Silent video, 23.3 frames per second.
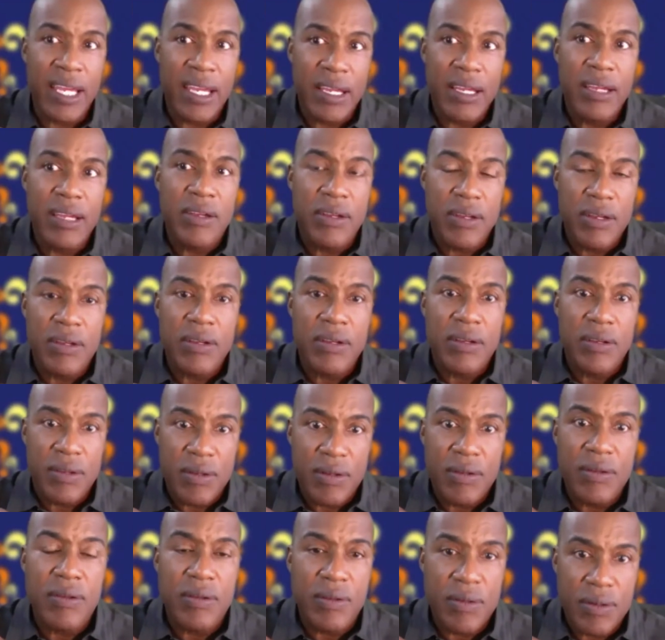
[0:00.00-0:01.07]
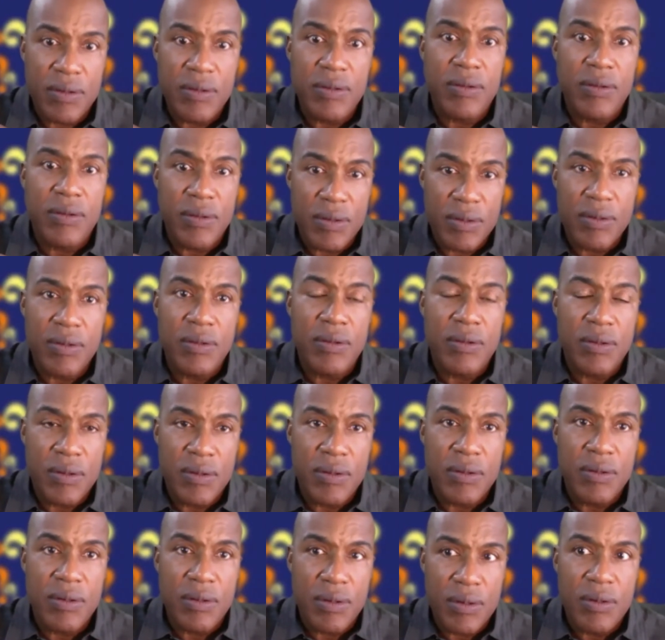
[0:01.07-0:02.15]
but it does use
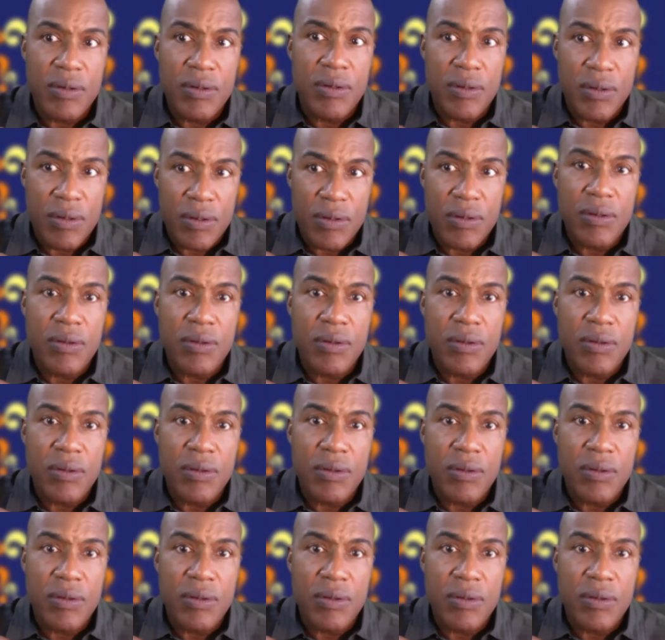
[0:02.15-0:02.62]
something in that